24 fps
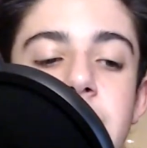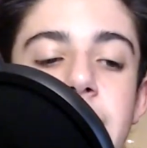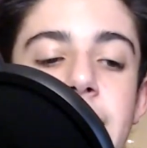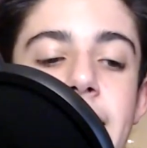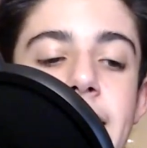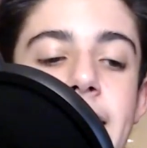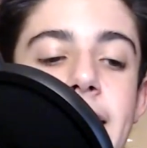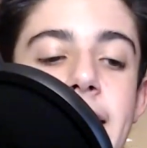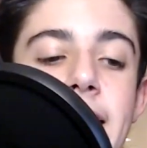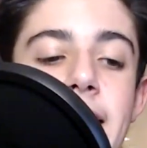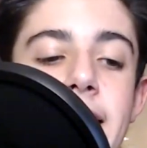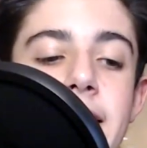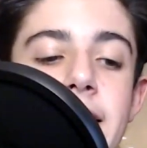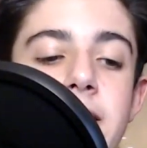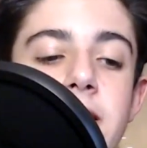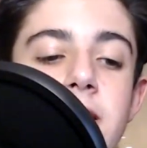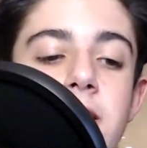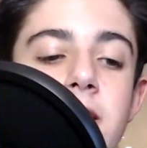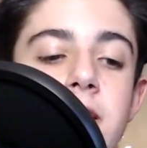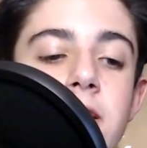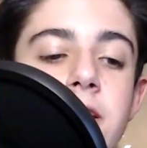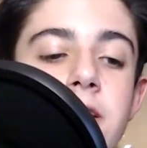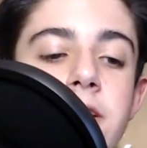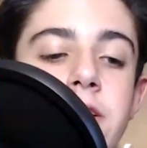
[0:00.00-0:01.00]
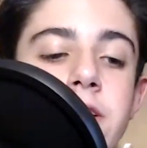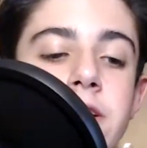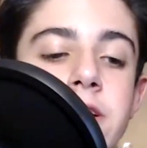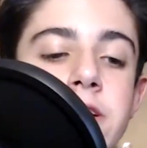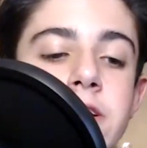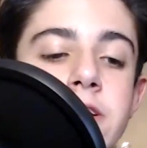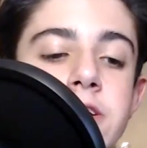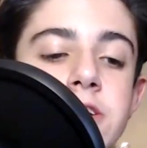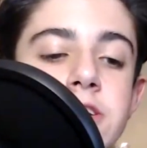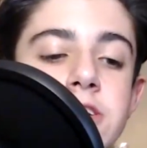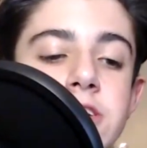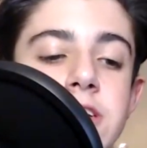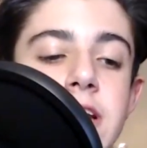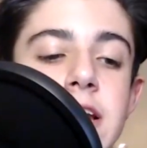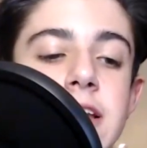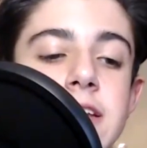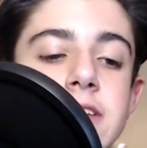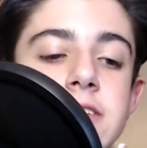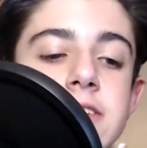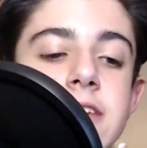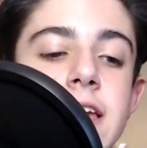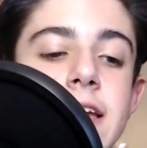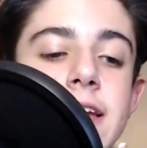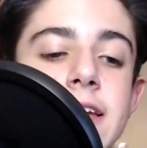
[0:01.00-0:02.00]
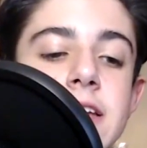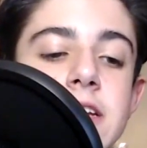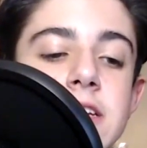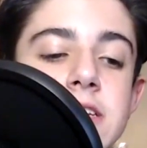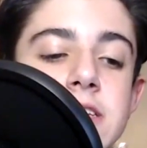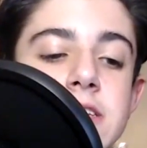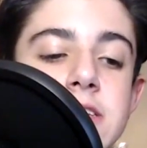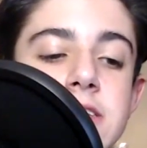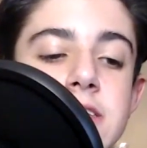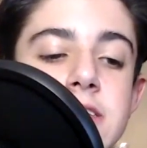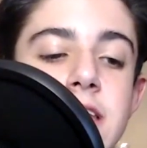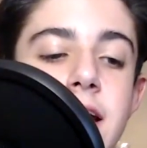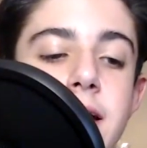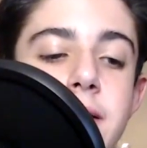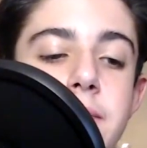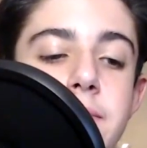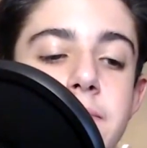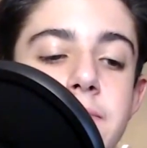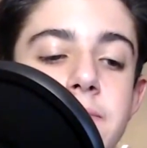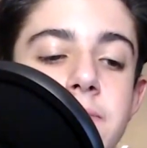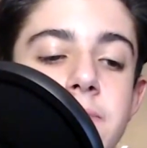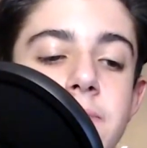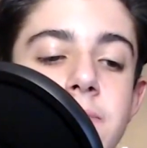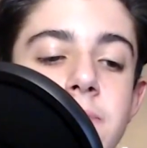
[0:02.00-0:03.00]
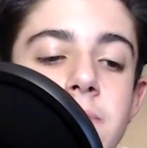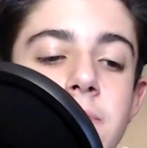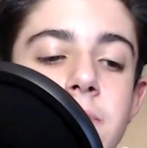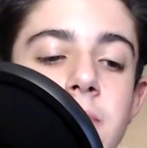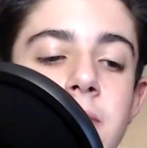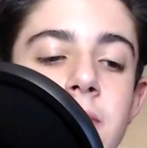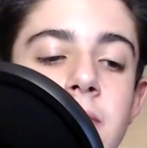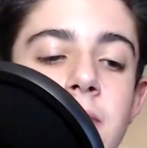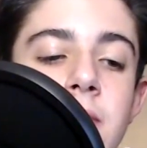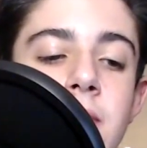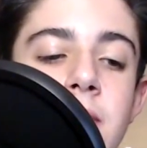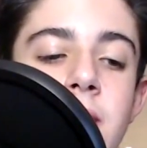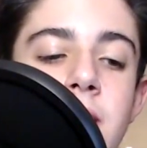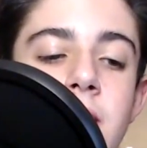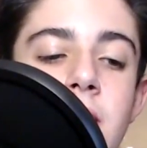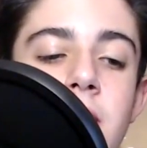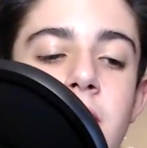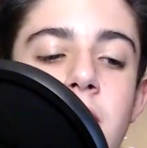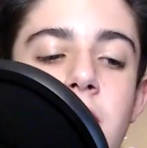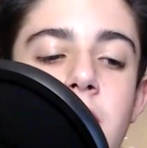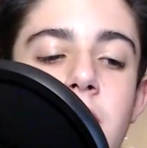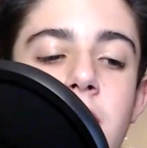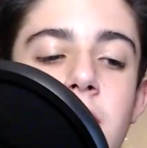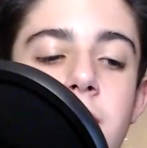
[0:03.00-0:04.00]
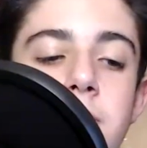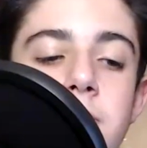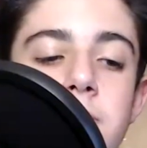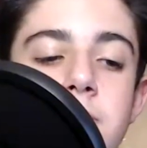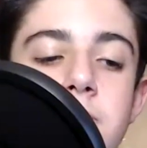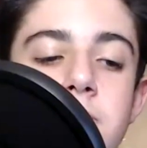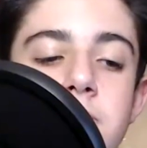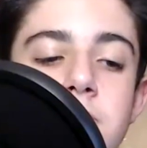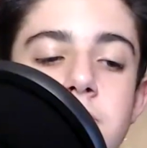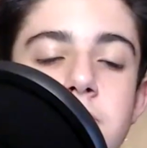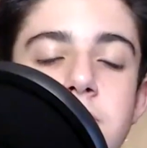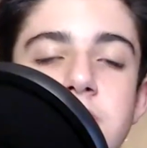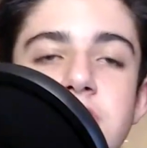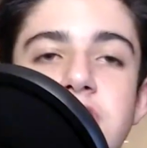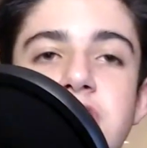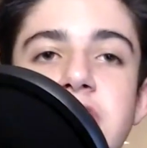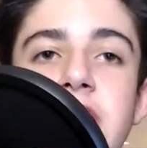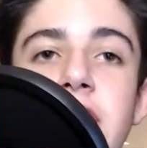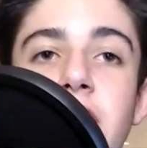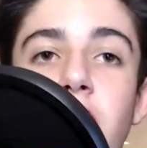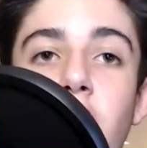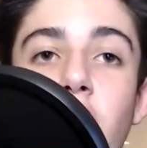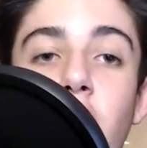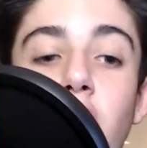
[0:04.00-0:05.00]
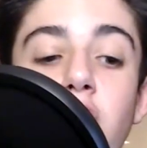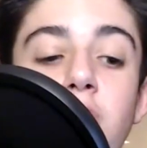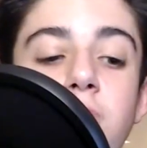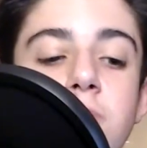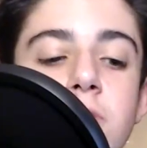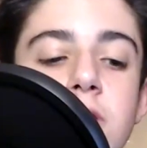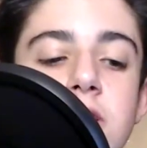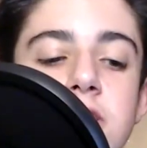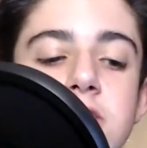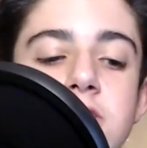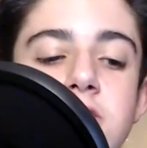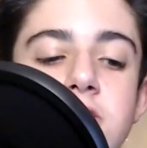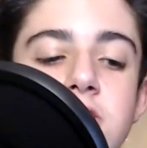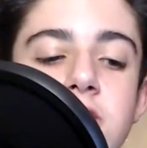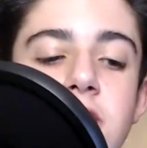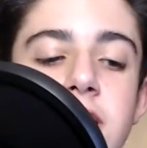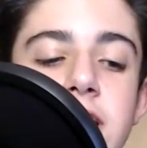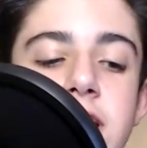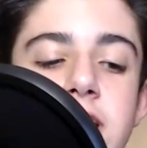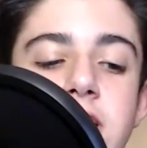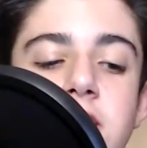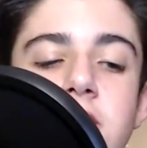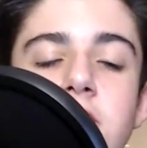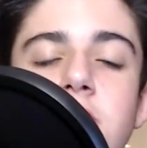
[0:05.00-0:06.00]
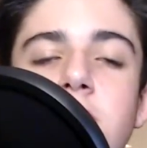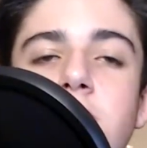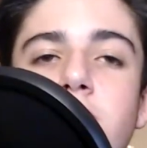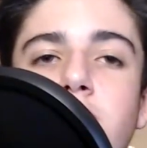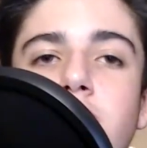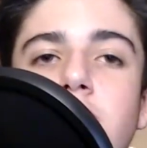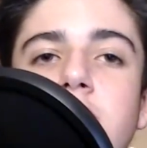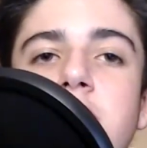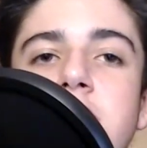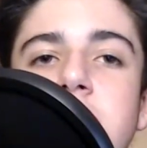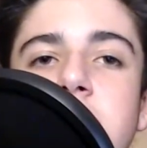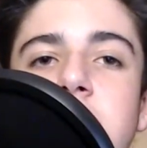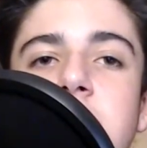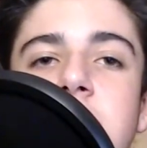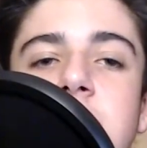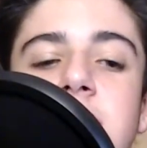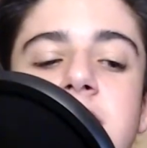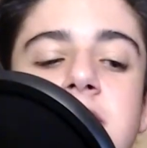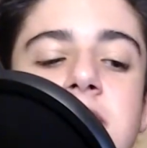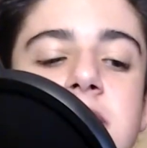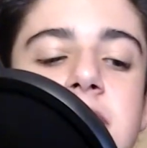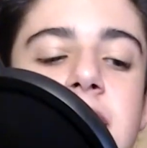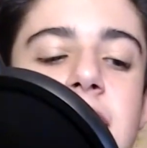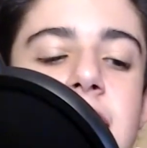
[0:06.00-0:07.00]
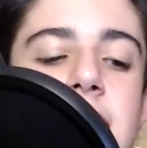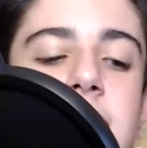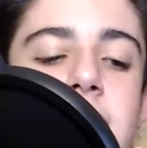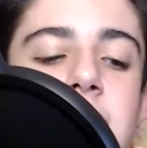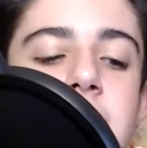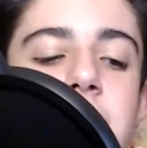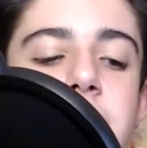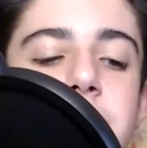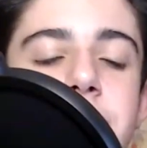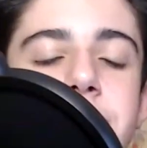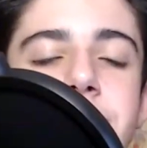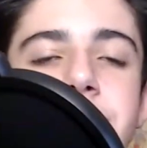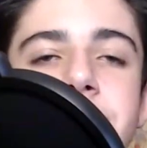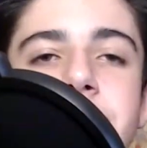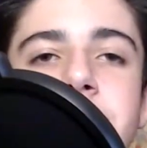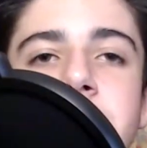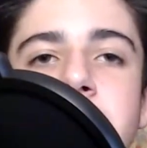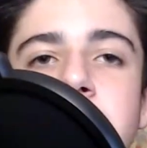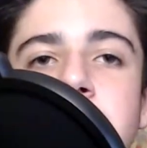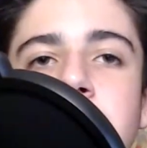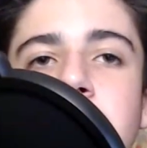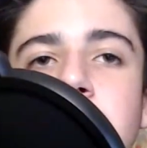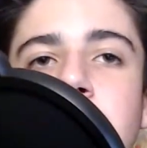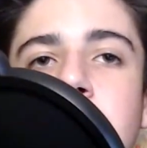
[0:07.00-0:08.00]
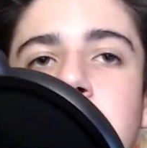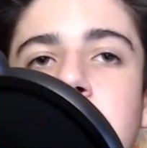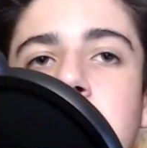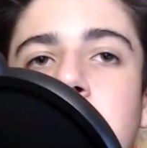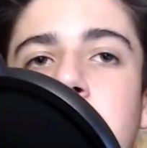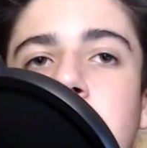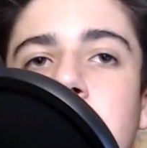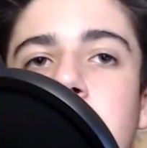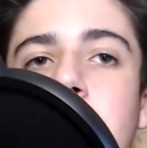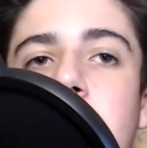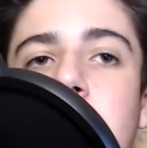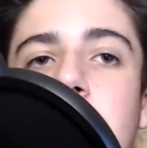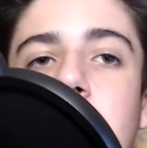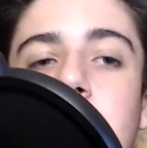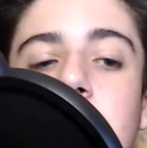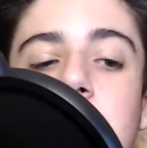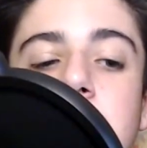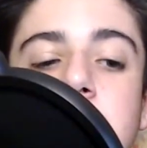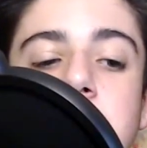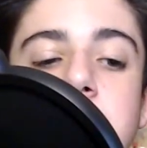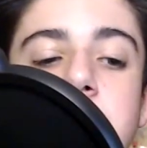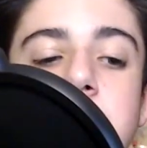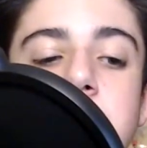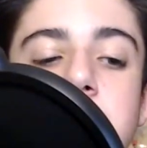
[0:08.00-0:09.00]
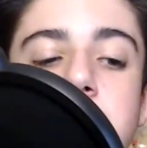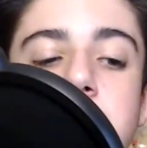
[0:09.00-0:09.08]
And Shea's taken a step. Chet Holmgren's looked like a Rookie of the Year candidate. And